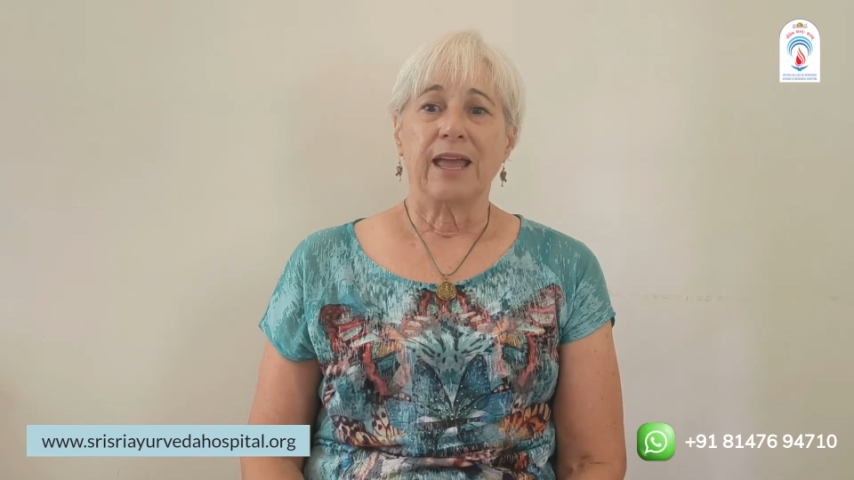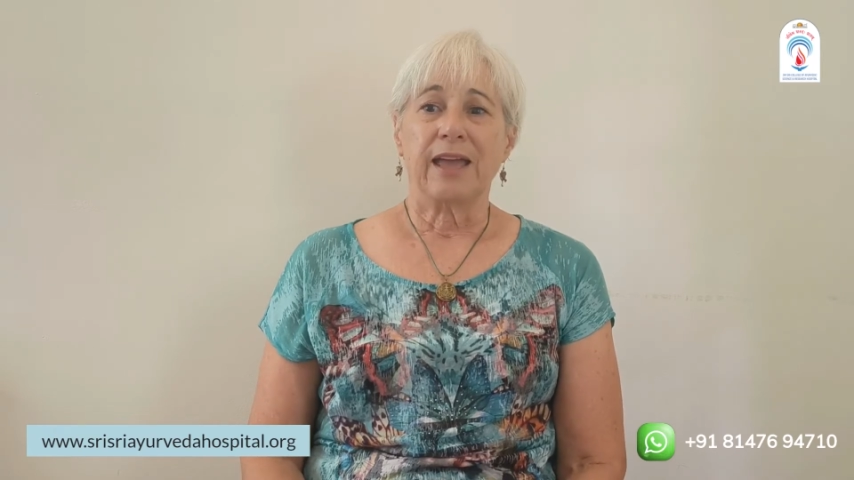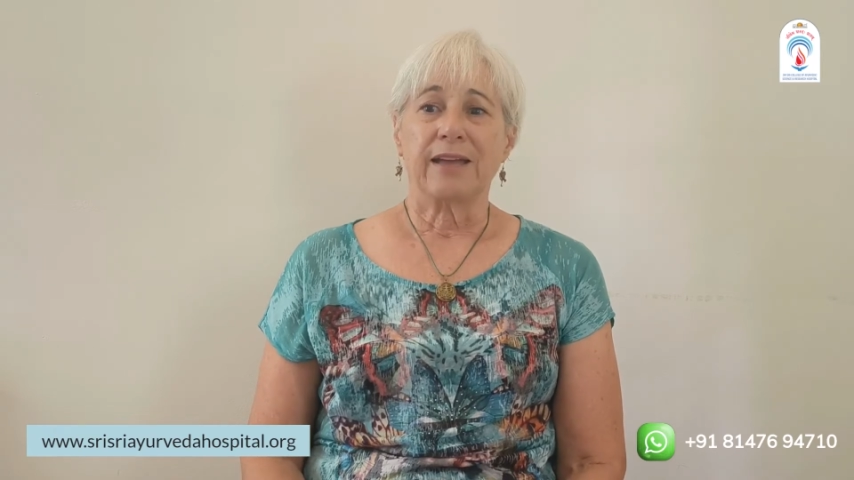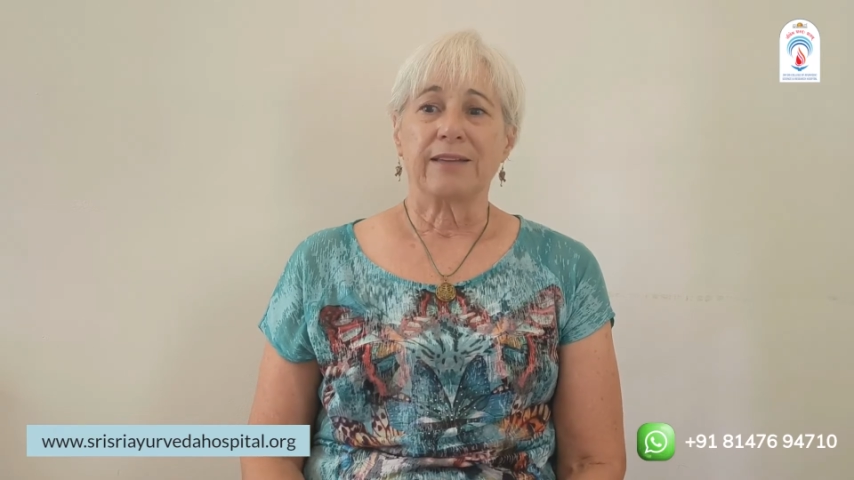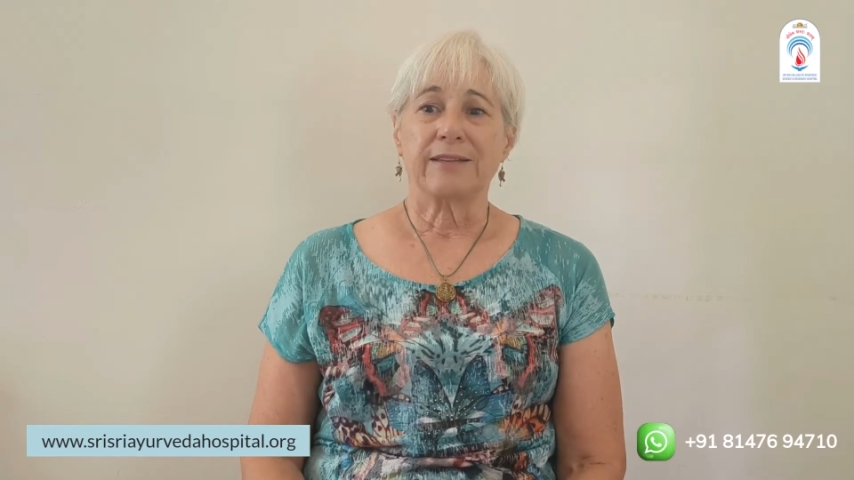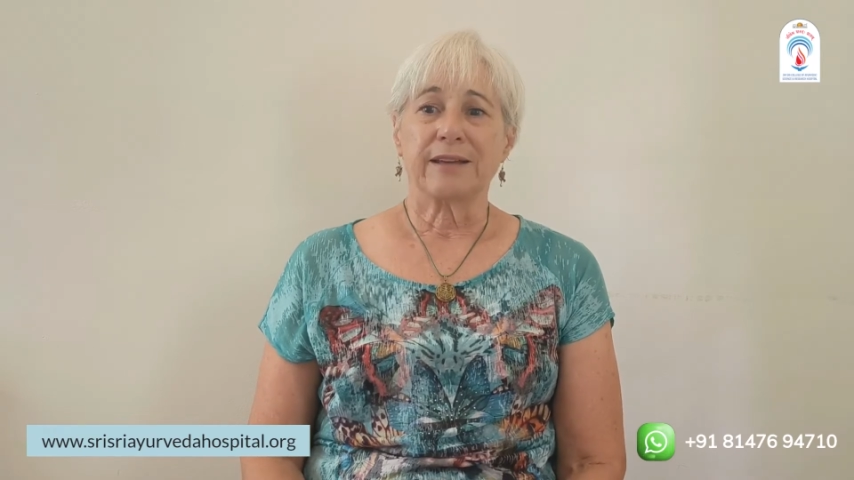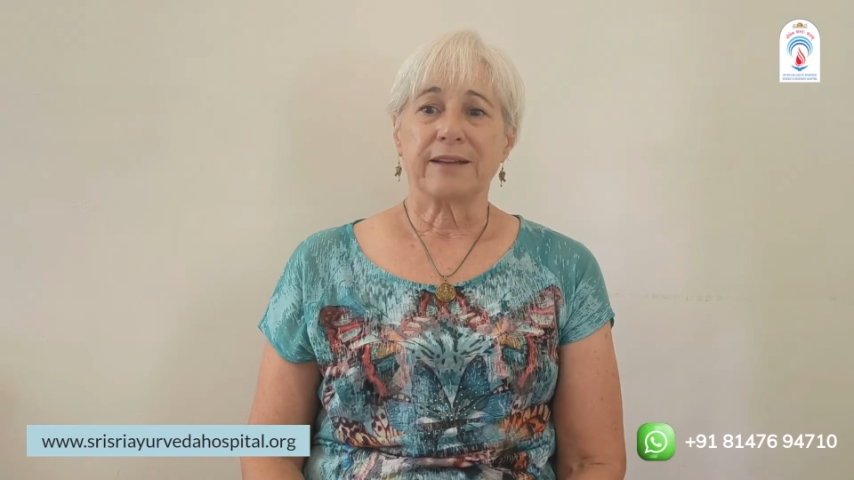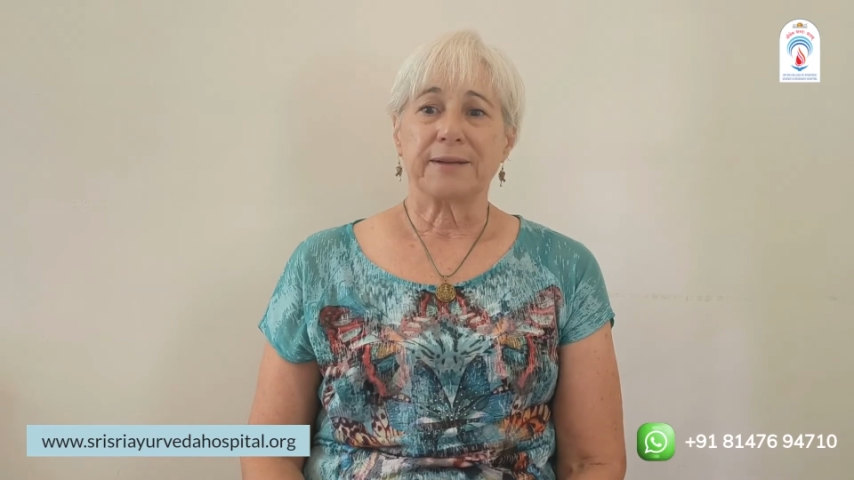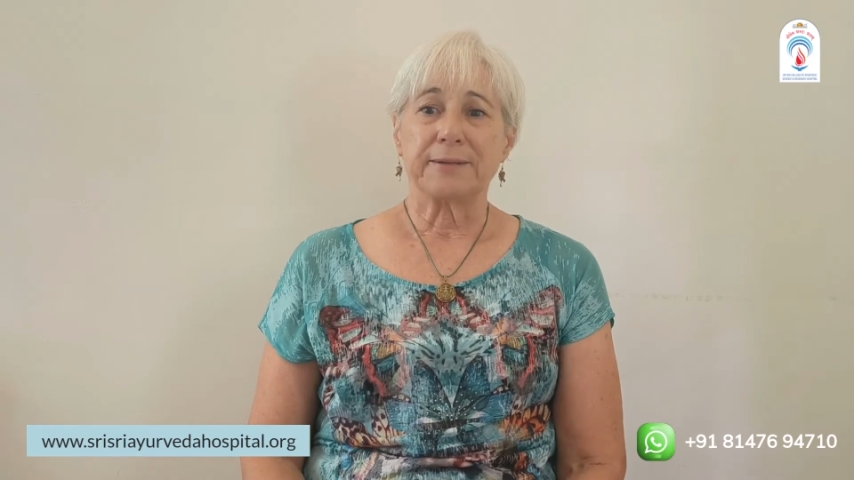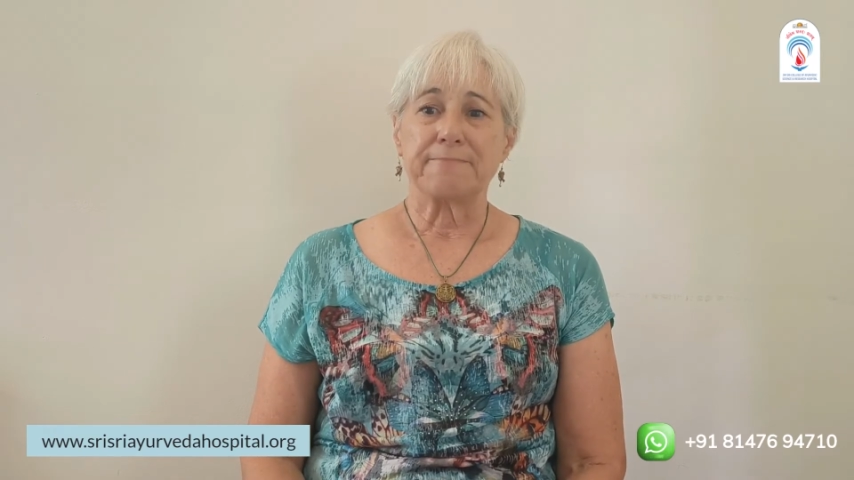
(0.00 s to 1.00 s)
And
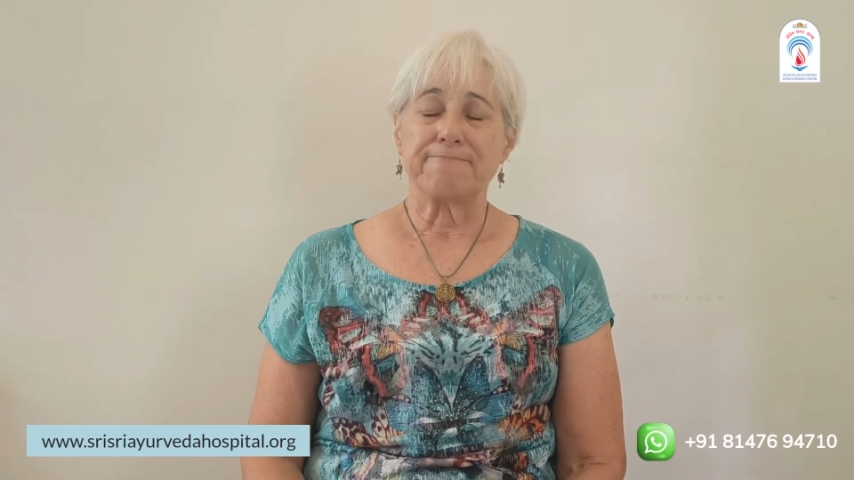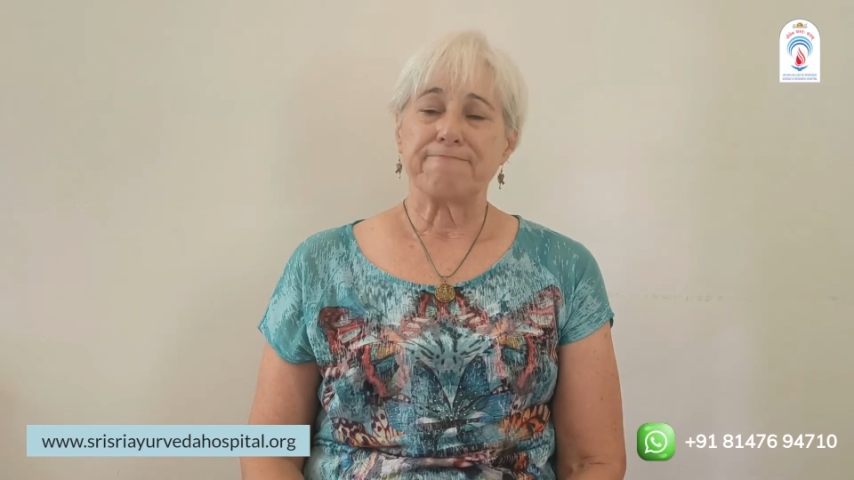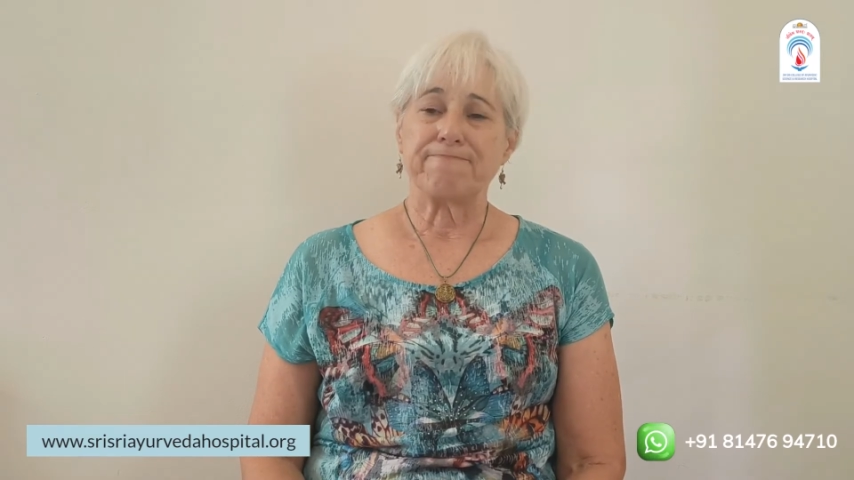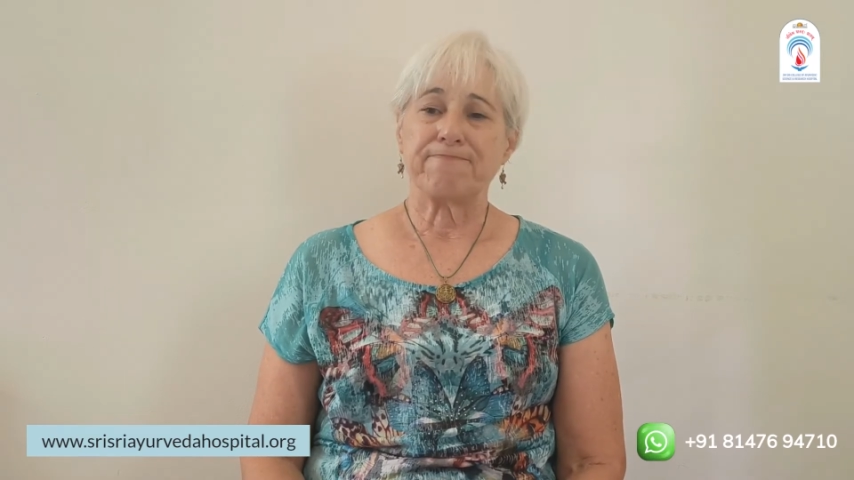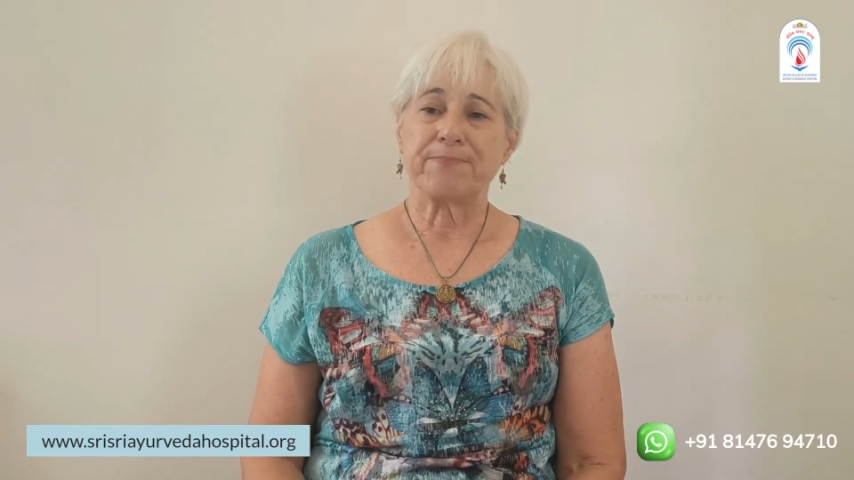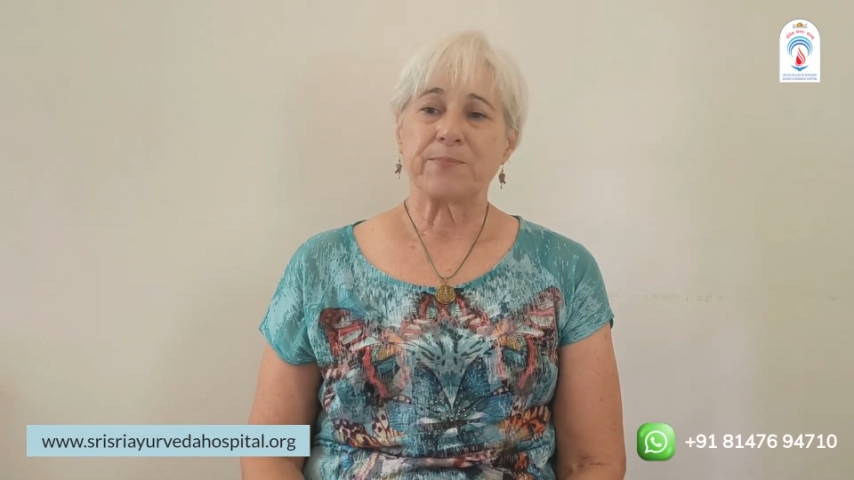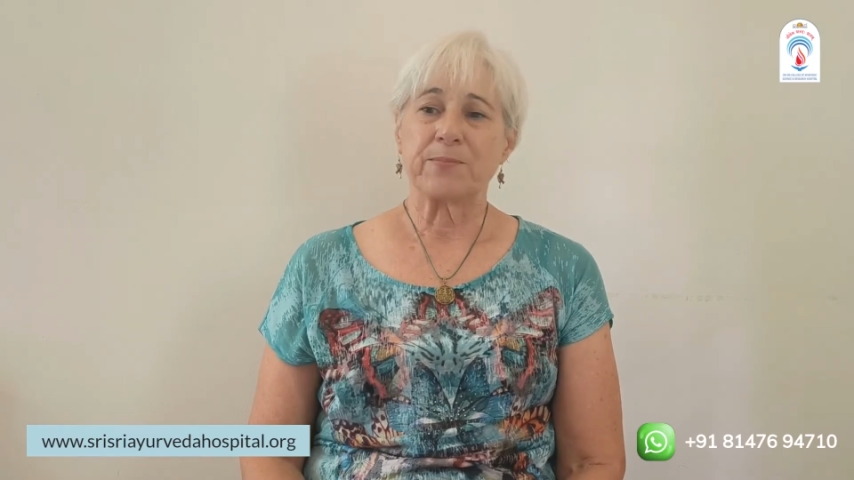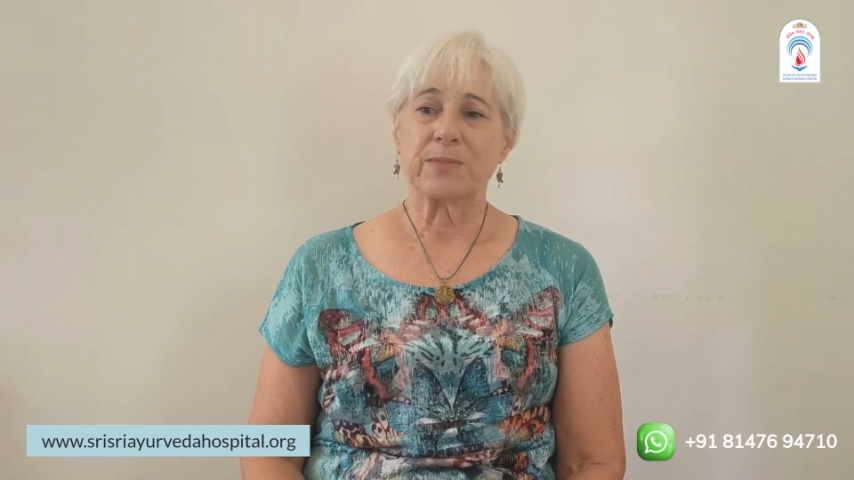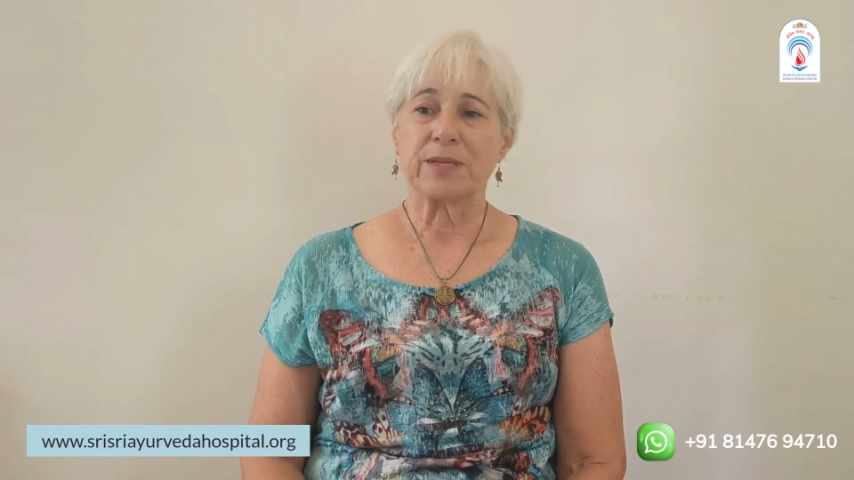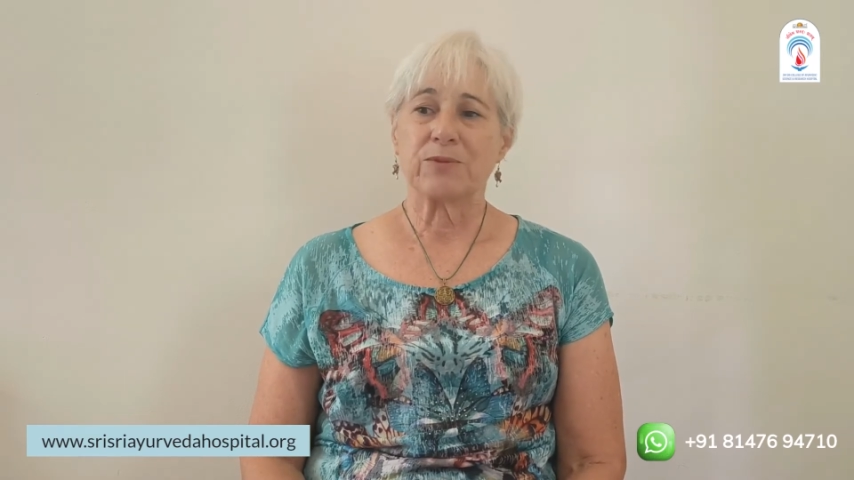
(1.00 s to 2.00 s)
um,
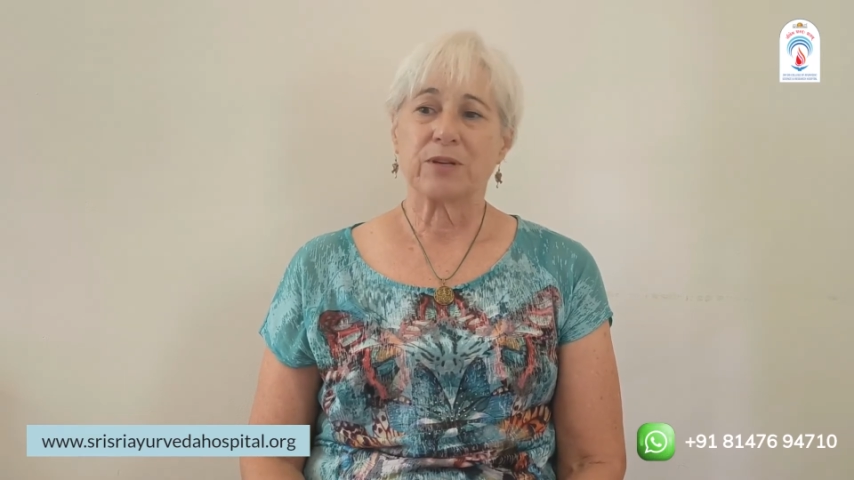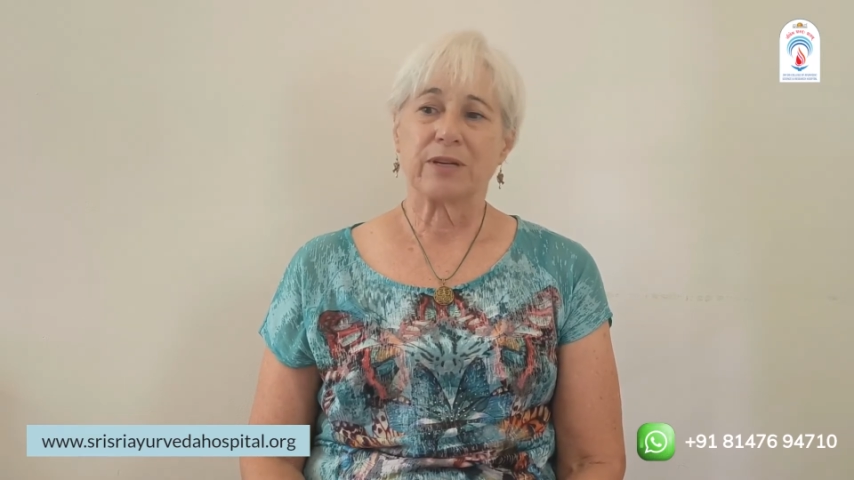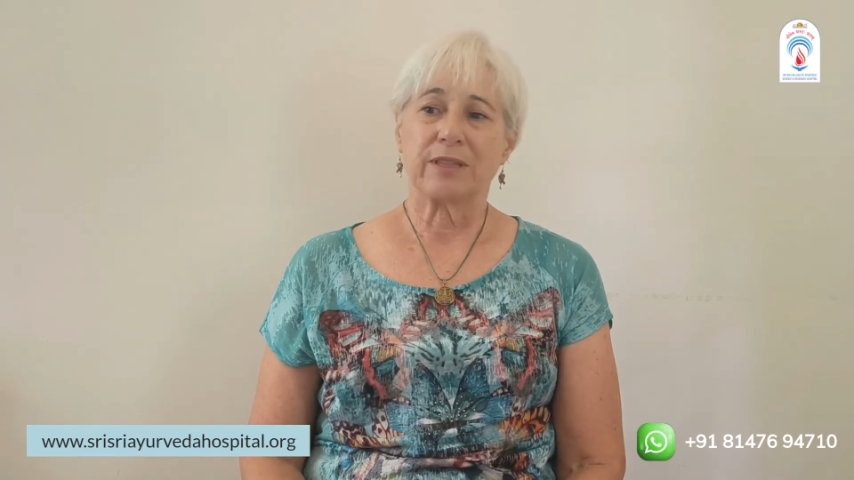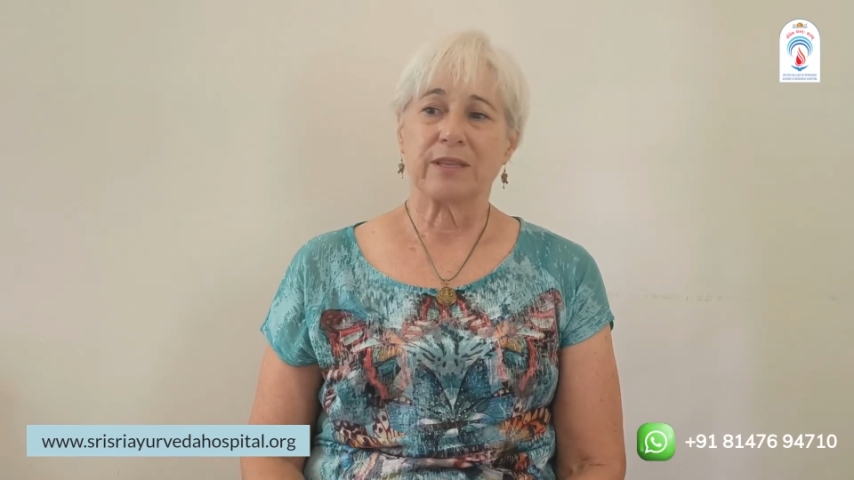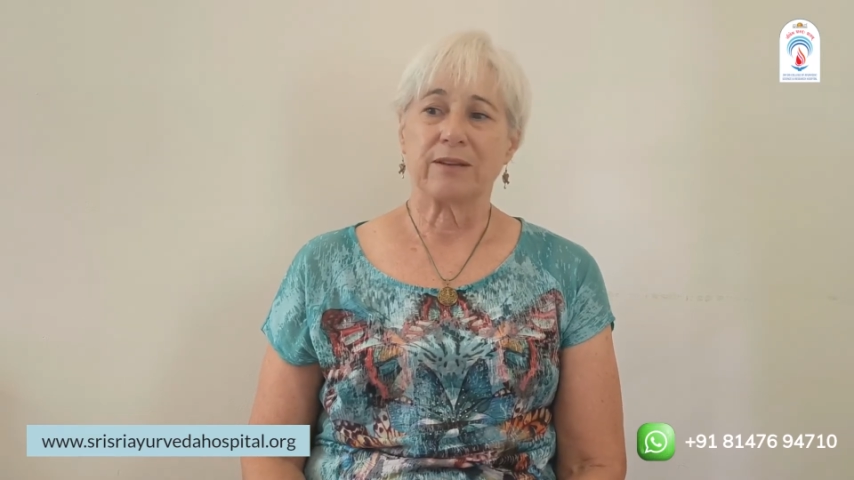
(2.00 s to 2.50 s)
I